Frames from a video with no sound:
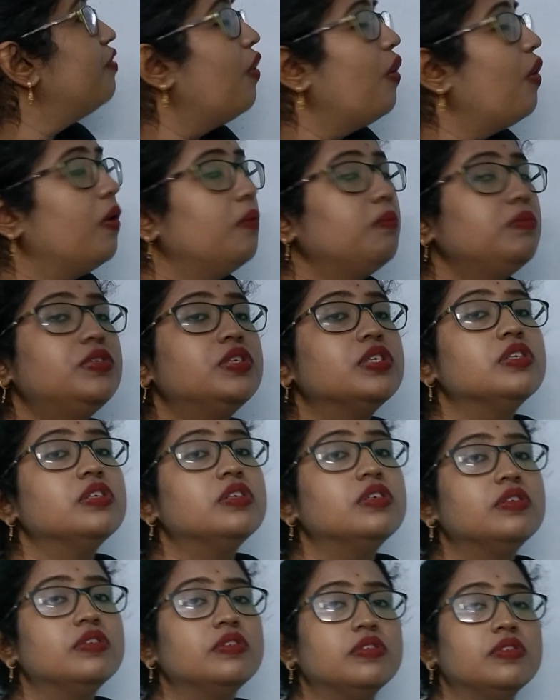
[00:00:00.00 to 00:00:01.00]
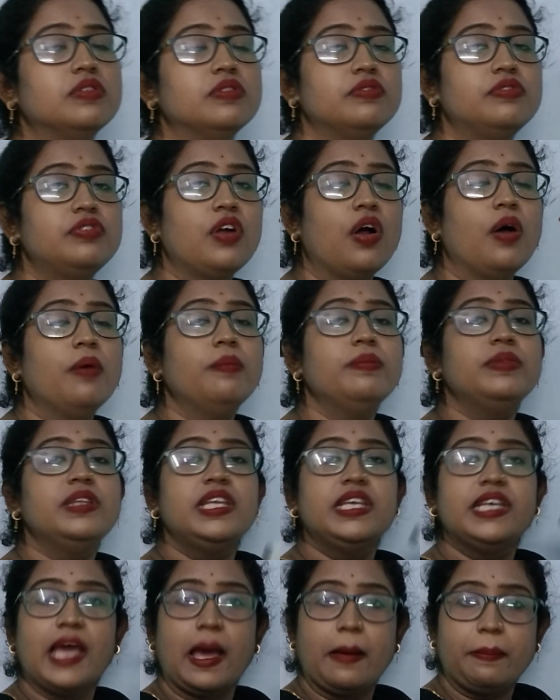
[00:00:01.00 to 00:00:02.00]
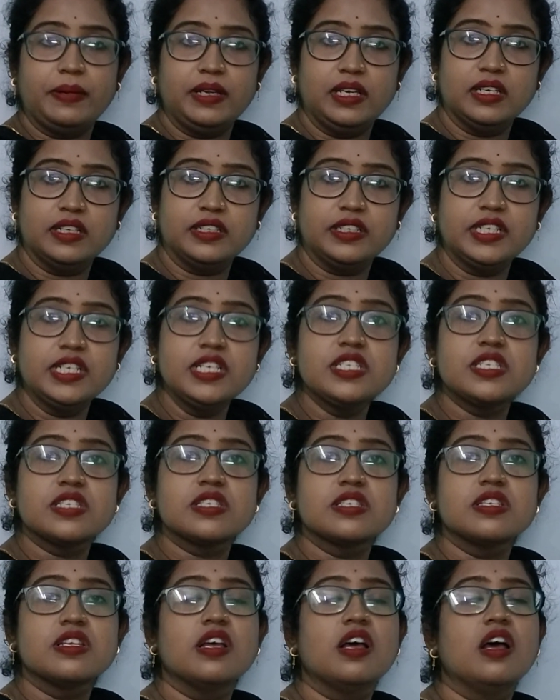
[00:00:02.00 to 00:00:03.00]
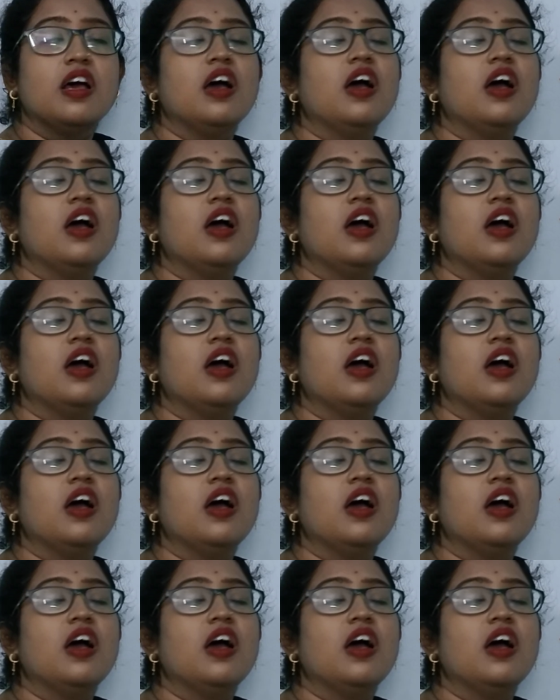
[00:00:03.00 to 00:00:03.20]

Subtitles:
formed from the capillaries,